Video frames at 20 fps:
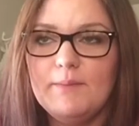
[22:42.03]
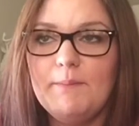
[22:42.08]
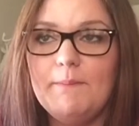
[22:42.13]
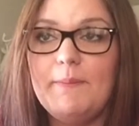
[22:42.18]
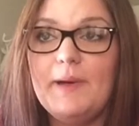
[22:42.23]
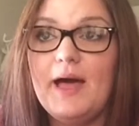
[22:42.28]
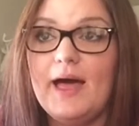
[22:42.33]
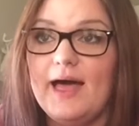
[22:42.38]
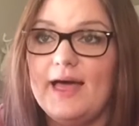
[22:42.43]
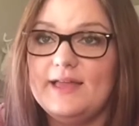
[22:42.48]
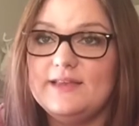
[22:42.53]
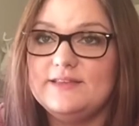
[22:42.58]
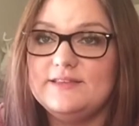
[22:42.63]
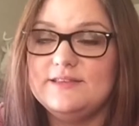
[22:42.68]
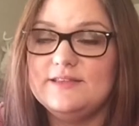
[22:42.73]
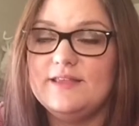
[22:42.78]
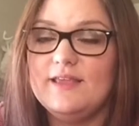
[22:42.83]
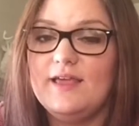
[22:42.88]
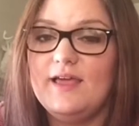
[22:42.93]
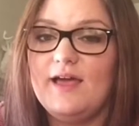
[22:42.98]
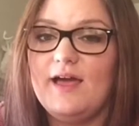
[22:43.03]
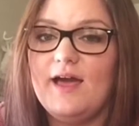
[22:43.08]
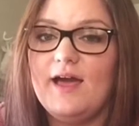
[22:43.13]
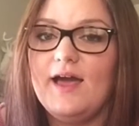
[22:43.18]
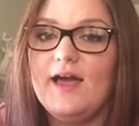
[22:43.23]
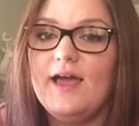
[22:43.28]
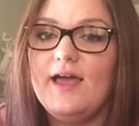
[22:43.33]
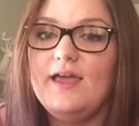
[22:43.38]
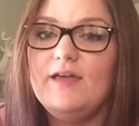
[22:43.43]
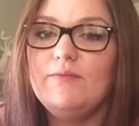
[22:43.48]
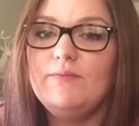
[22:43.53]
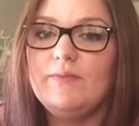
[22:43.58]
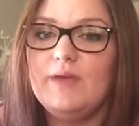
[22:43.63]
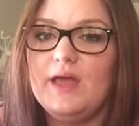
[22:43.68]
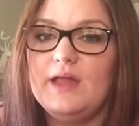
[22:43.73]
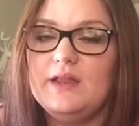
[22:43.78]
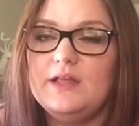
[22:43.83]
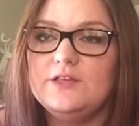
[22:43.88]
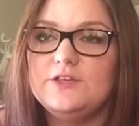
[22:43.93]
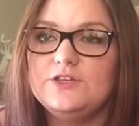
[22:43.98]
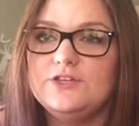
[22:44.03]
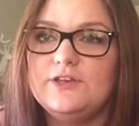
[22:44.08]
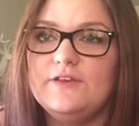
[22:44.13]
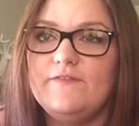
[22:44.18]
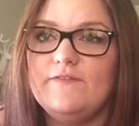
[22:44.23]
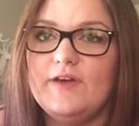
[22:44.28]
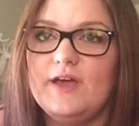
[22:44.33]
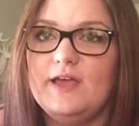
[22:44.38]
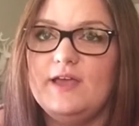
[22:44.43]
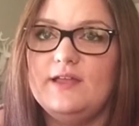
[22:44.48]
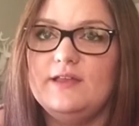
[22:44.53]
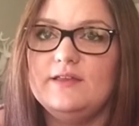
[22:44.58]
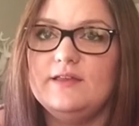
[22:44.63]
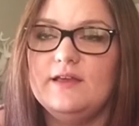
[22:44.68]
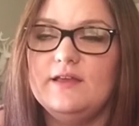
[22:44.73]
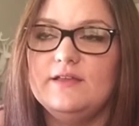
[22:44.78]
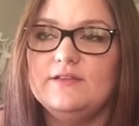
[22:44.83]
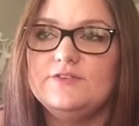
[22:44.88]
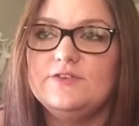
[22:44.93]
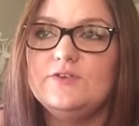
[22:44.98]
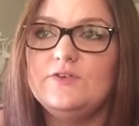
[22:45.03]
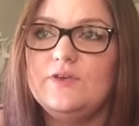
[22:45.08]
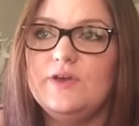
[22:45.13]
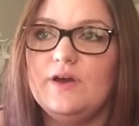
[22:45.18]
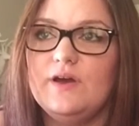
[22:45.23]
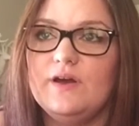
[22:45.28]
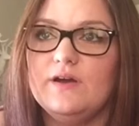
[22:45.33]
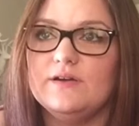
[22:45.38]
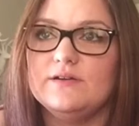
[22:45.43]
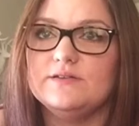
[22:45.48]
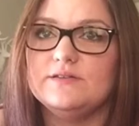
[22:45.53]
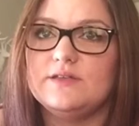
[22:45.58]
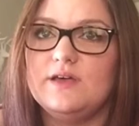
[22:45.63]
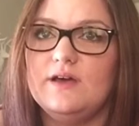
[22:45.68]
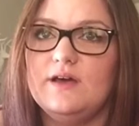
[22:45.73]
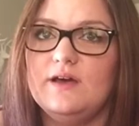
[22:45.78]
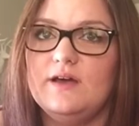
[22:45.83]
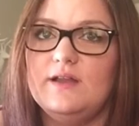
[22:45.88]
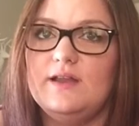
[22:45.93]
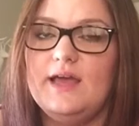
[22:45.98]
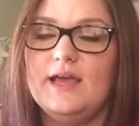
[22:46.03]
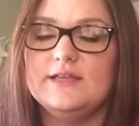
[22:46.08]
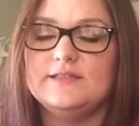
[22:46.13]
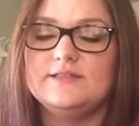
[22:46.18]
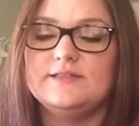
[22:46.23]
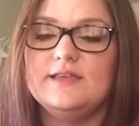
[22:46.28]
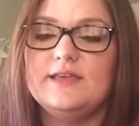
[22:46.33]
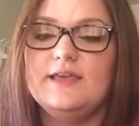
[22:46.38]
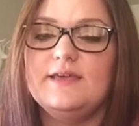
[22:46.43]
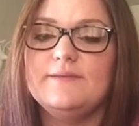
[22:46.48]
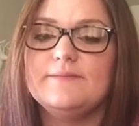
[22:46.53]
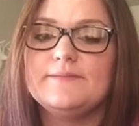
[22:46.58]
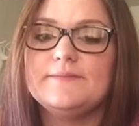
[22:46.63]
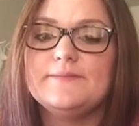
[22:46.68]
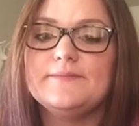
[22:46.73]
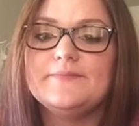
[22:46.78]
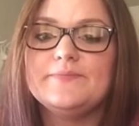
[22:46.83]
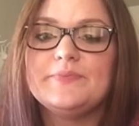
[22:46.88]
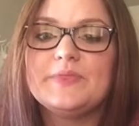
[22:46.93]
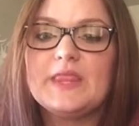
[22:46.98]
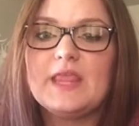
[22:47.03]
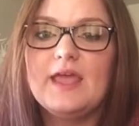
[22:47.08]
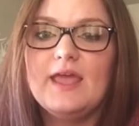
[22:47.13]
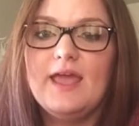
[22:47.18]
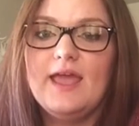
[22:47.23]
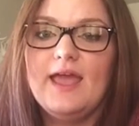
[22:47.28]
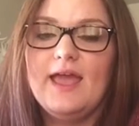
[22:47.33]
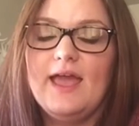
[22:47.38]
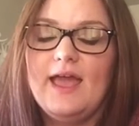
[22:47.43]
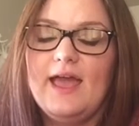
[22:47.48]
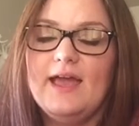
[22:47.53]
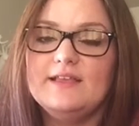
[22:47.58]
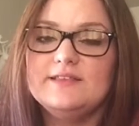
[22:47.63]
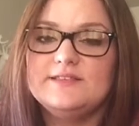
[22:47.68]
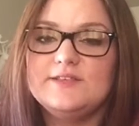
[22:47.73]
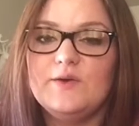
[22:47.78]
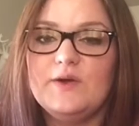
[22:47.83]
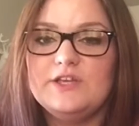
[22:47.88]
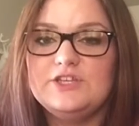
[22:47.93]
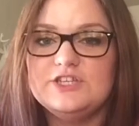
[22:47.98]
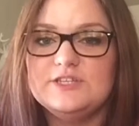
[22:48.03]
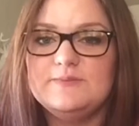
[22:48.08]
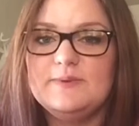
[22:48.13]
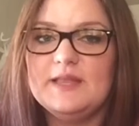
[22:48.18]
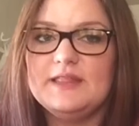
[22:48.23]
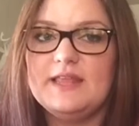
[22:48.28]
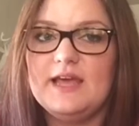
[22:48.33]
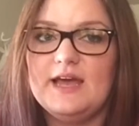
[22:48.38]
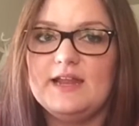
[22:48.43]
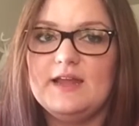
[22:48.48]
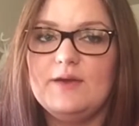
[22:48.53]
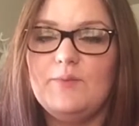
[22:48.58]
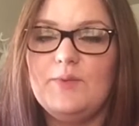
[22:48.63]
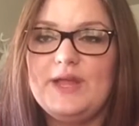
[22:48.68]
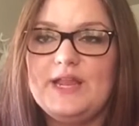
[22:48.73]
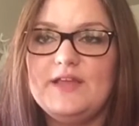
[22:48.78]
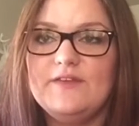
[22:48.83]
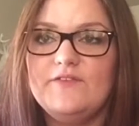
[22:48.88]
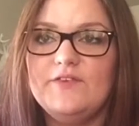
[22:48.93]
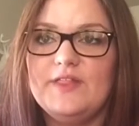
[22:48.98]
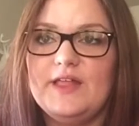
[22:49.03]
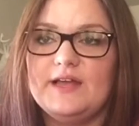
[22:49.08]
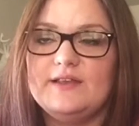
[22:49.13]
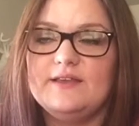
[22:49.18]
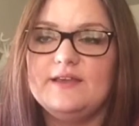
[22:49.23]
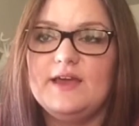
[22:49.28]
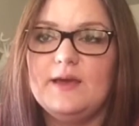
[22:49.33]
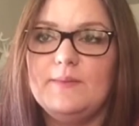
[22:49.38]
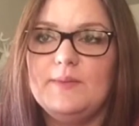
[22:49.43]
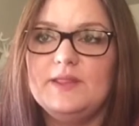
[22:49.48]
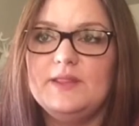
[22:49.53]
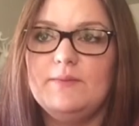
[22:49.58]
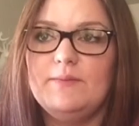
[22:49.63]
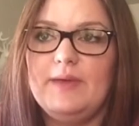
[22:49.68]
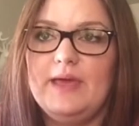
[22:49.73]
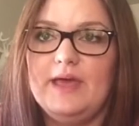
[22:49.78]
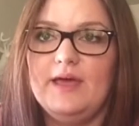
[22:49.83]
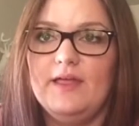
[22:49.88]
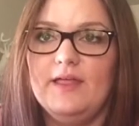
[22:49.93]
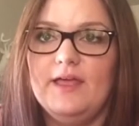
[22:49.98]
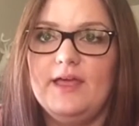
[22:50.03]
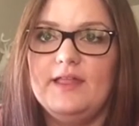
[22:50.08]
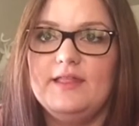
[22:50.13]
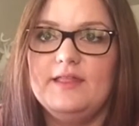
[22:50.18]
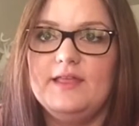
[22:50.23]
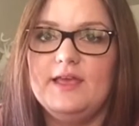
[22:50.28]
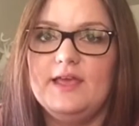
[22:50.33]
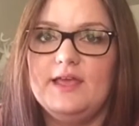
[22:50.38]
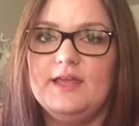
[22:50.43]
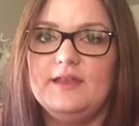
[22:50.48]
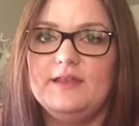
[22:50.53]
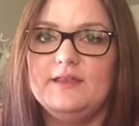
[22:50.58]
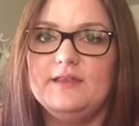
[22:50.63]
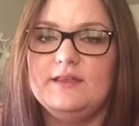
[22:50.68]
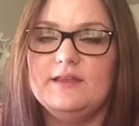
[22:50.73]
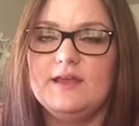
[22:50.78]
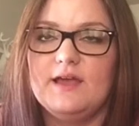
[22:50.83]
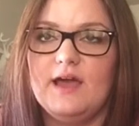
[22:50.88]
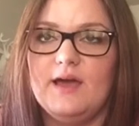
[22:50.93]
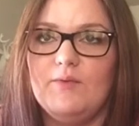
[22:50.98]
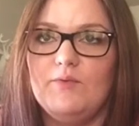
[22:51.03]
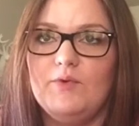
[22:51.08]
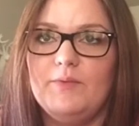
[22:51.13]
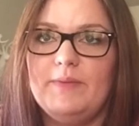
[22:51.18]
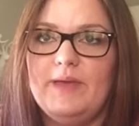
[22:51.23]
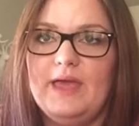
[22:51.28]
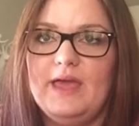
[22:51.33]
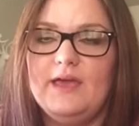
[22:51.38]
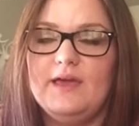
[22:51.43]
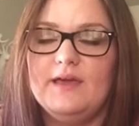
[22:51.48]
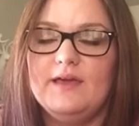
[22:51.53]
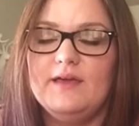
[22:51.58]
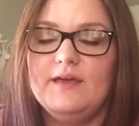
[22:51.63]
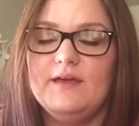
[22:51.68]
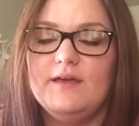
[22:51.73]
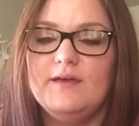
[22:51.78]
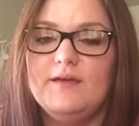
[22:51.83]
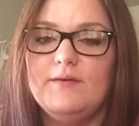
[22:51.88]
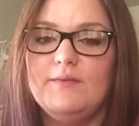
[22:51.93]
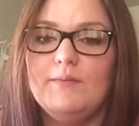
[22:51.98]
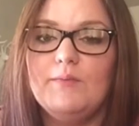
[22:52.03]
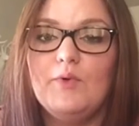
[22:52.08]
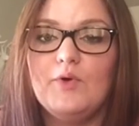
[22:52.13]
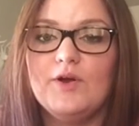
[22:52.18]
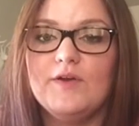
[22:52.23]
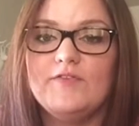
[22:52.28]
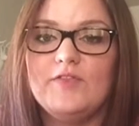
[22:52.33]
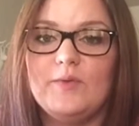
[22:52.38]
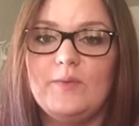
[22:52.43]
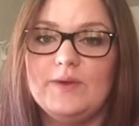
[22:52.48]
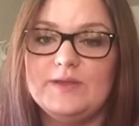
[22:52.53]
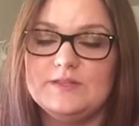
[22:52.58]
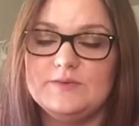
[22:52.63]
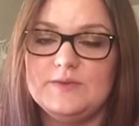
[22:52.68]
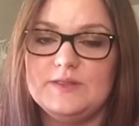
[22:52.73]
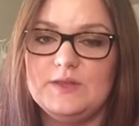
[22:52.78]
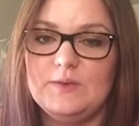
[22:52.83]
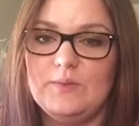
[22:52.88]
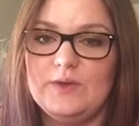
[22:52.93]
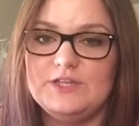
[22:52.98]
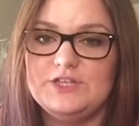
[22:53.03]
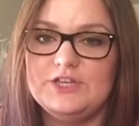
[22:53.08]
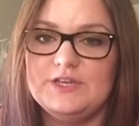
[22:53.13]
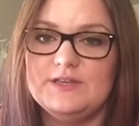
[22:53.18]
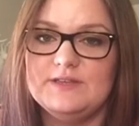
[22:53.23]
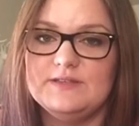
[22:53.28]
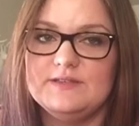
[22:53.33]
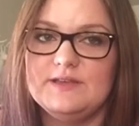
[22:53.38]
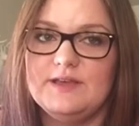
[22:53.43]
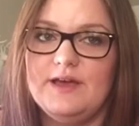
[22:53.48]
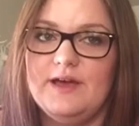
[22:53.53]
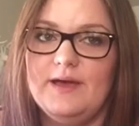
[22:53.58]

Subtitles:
But I managed to find 2 yards on Etsy. And so I just bought that and I'm waiting for that to come in the mail, and then I will make more of the ones with the witches.